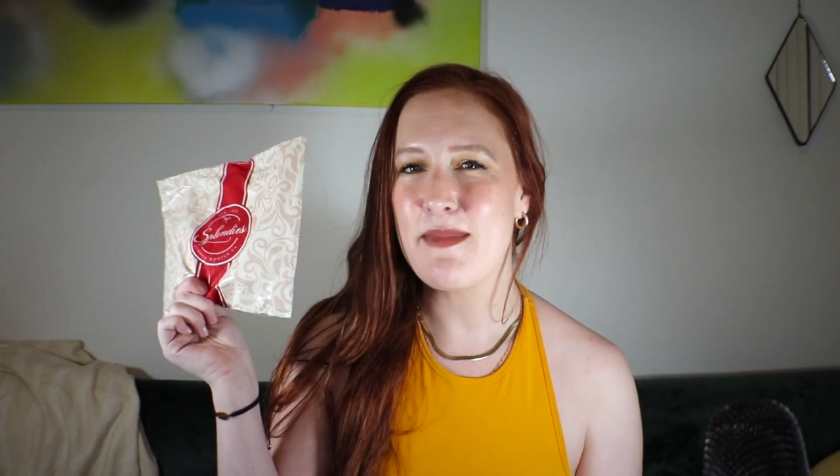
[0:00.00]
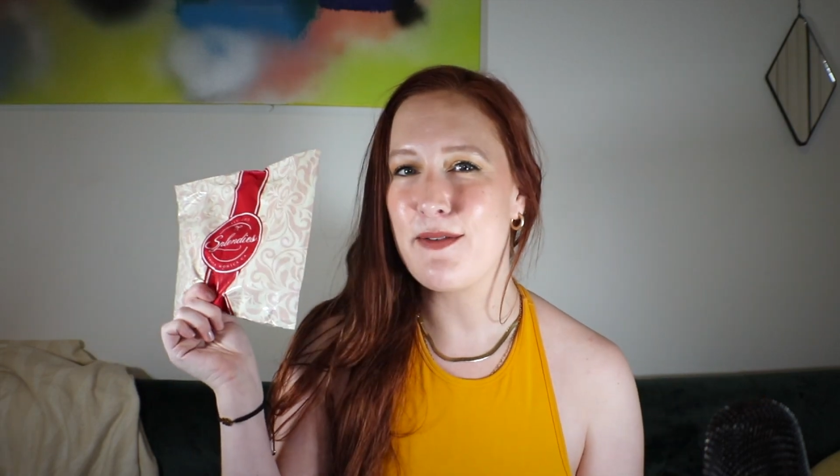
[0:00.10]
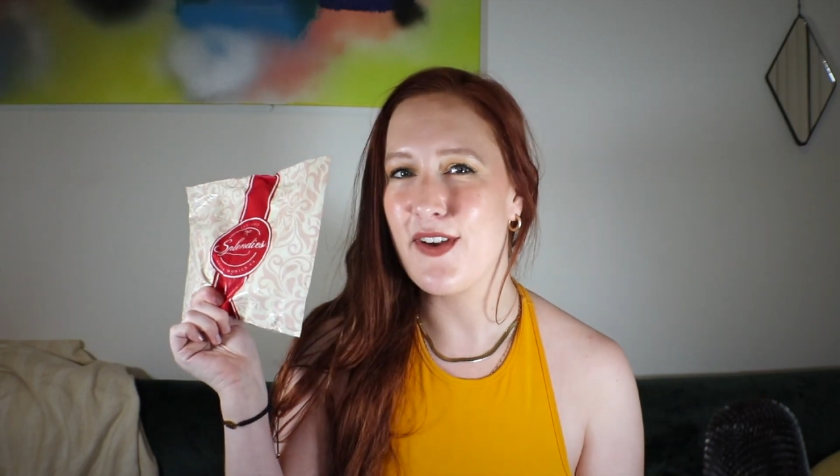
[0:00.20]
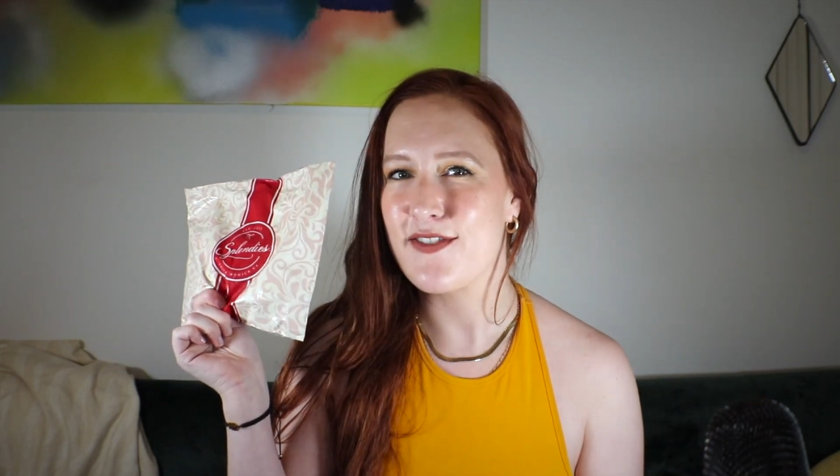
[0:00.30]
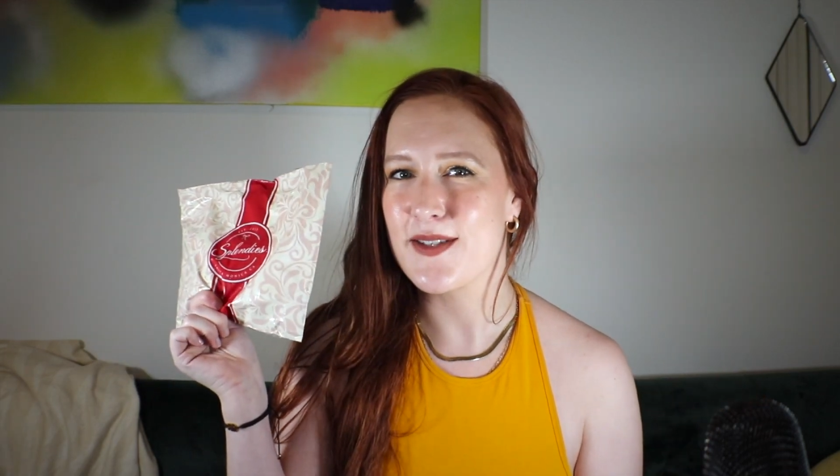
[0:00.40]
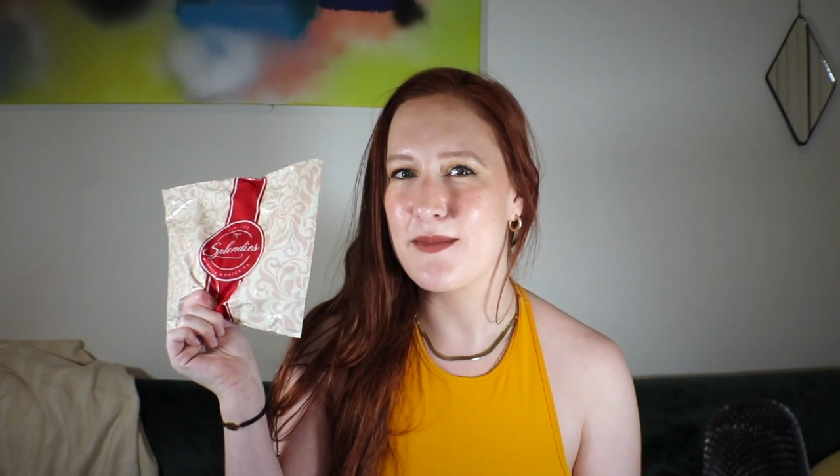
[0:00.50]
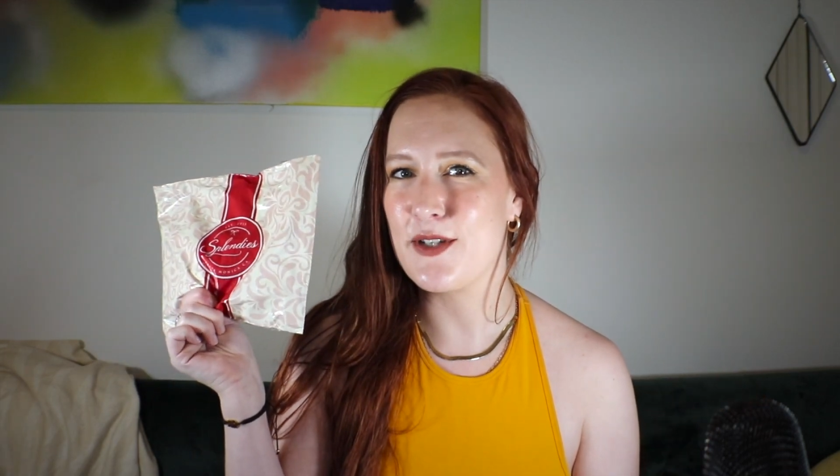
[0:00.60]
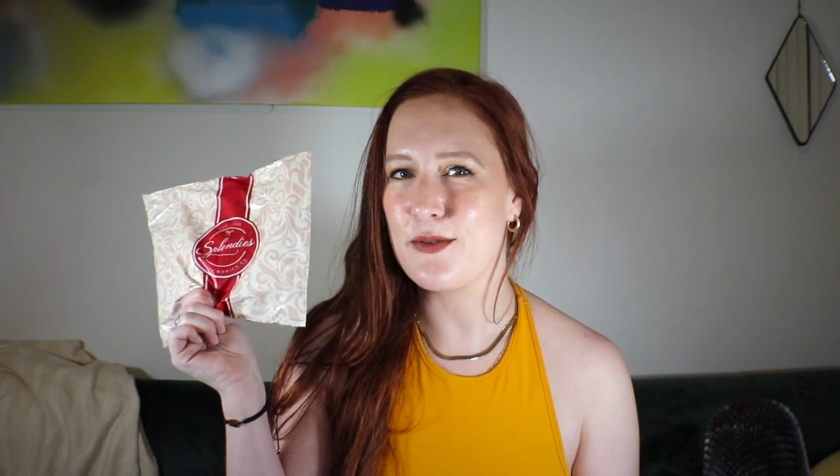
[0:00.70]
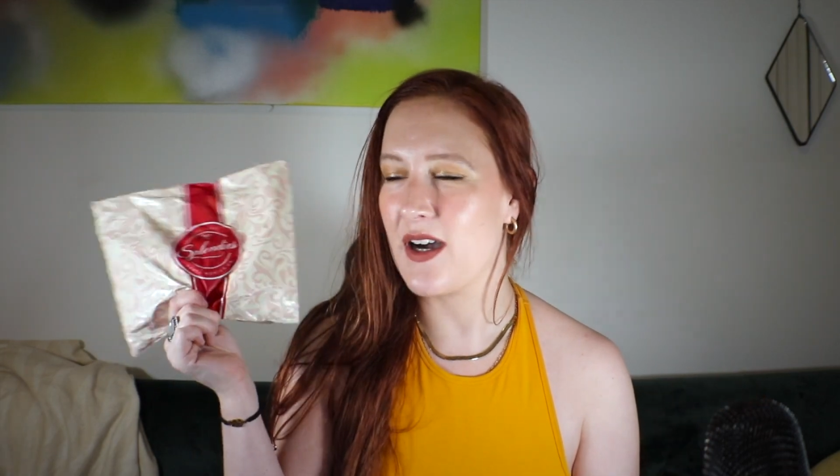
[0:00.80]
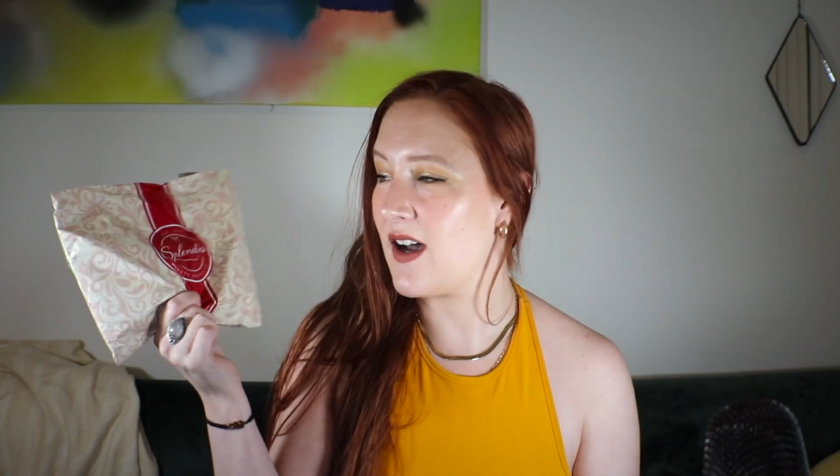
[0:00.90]
maybe have some
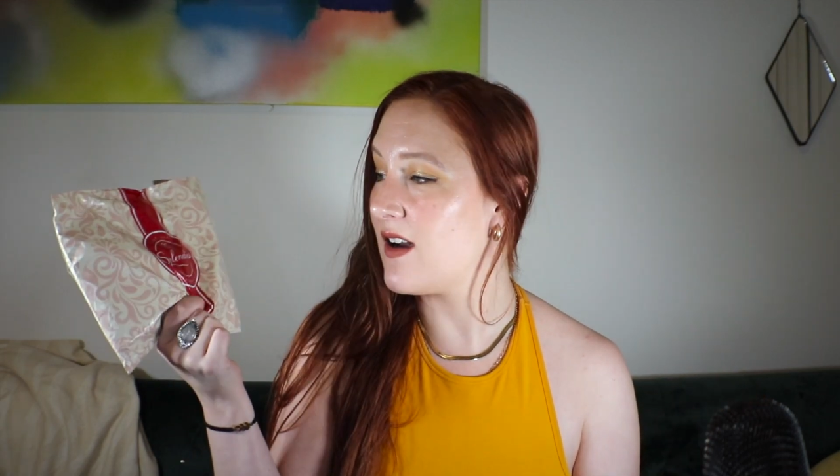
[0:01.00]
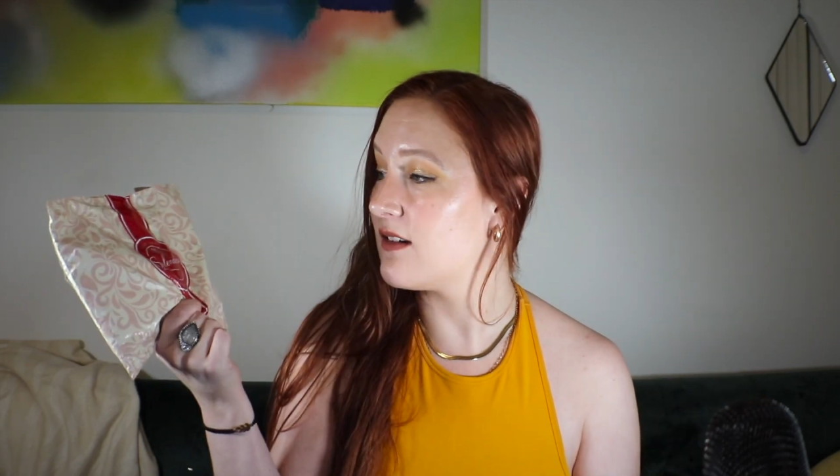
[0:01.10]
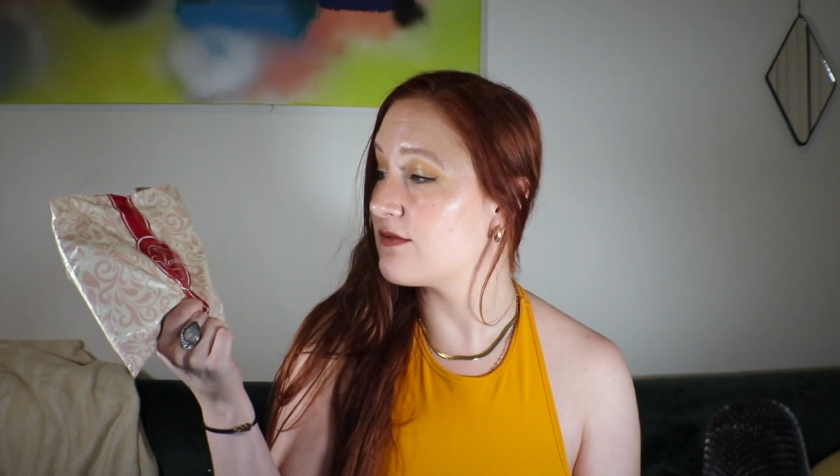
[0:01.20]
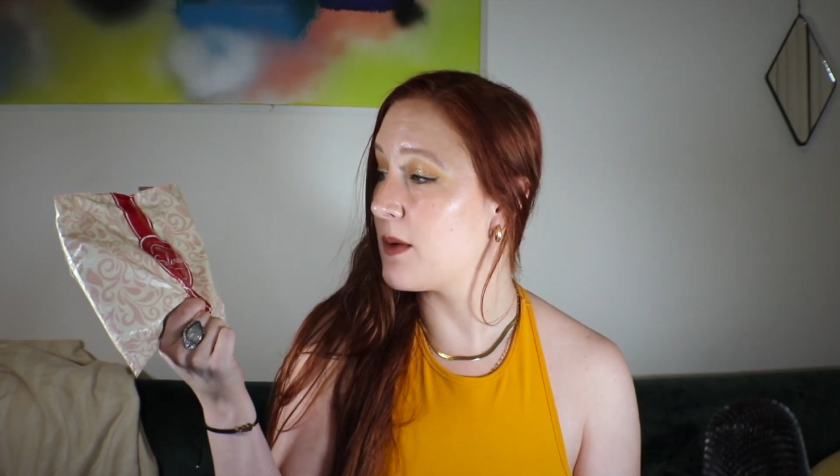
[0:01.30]
new uh,